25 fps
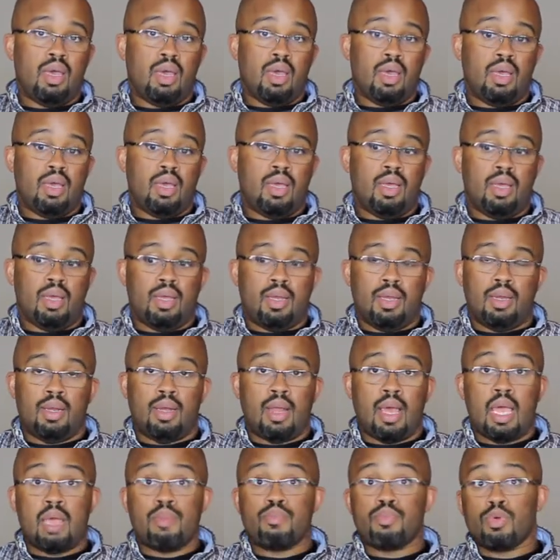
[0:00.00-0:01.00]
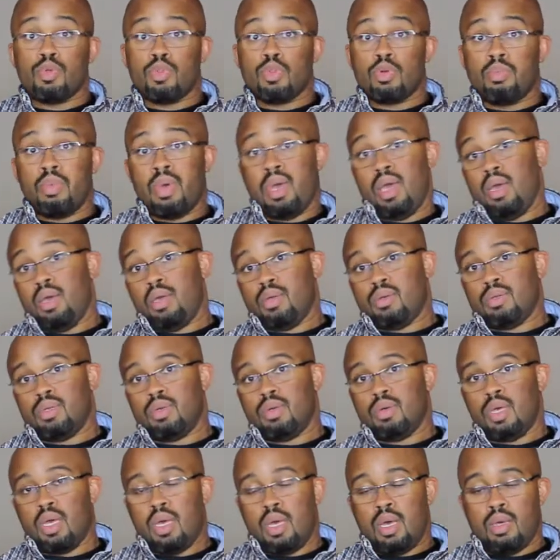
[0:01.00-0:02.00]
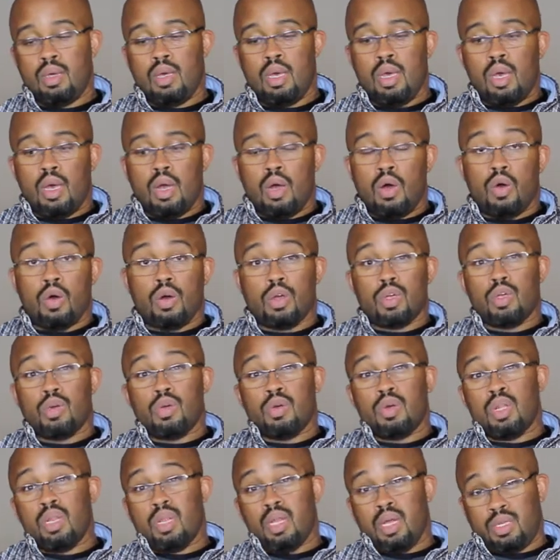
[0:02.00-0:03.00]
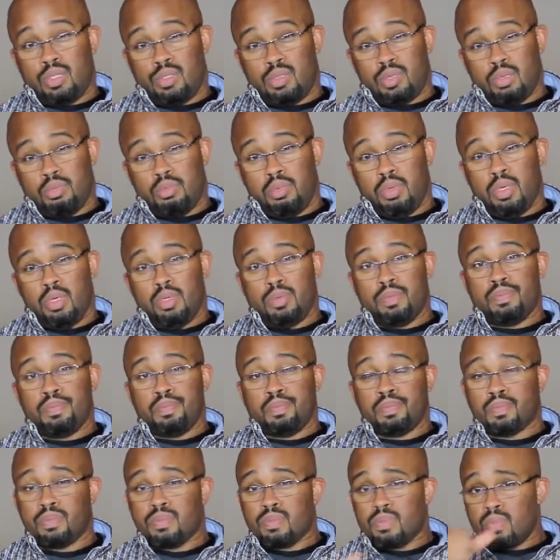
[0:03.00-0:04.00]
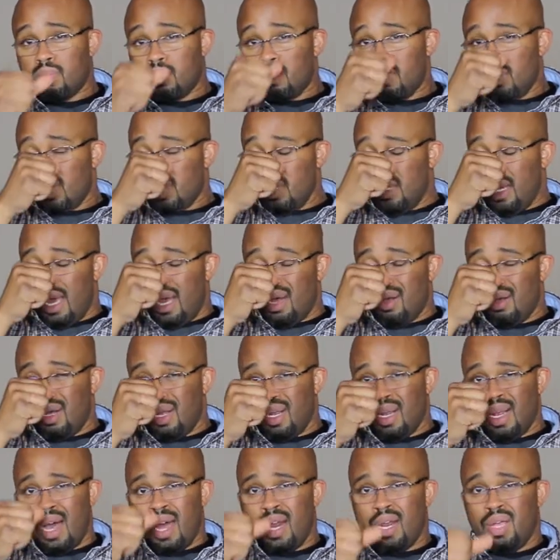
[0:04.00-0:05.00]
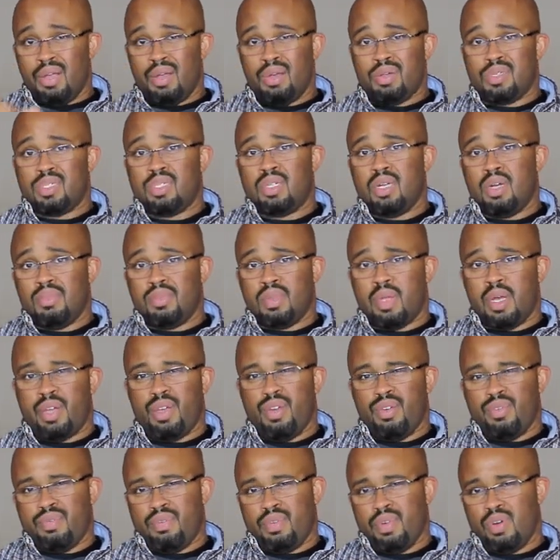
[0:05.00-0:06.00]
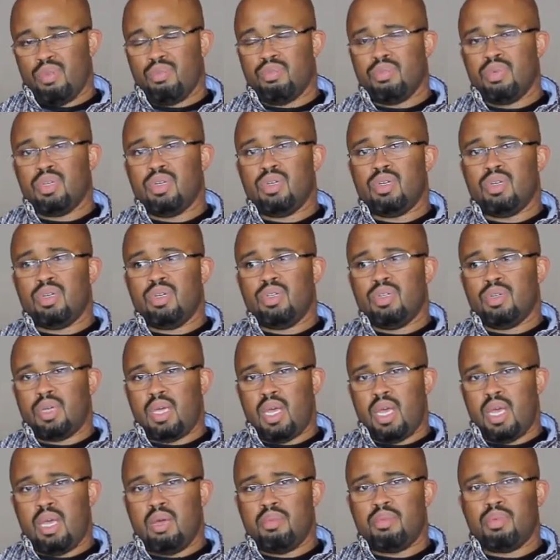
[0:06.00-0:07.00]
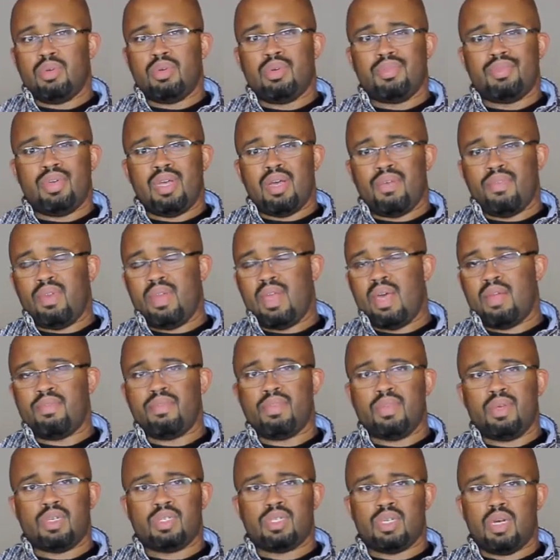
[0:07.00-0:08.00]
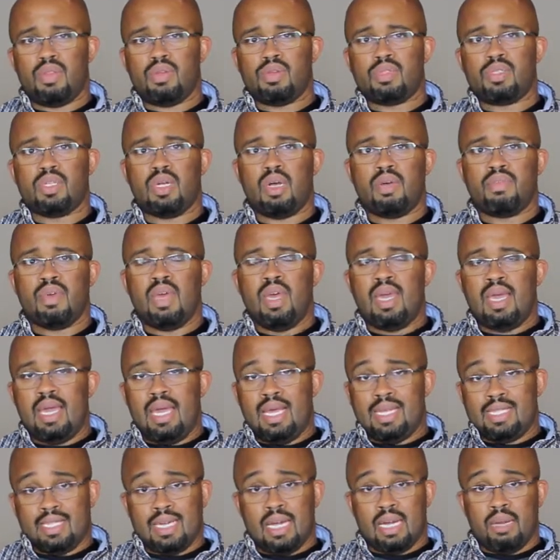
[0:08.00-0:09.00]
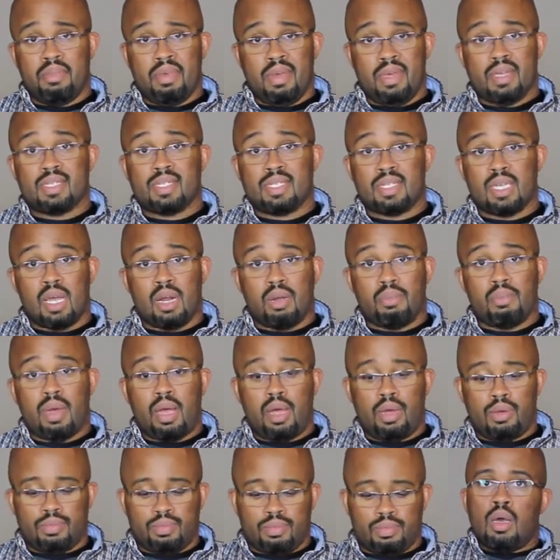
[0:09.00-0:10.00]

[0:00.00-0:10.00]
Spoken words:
in April or May, okay? Or your electric bill. Now, a lot of your stuff, like your phone bill, your cable, if you have Netflix, other stuff, is gonna be a set amount.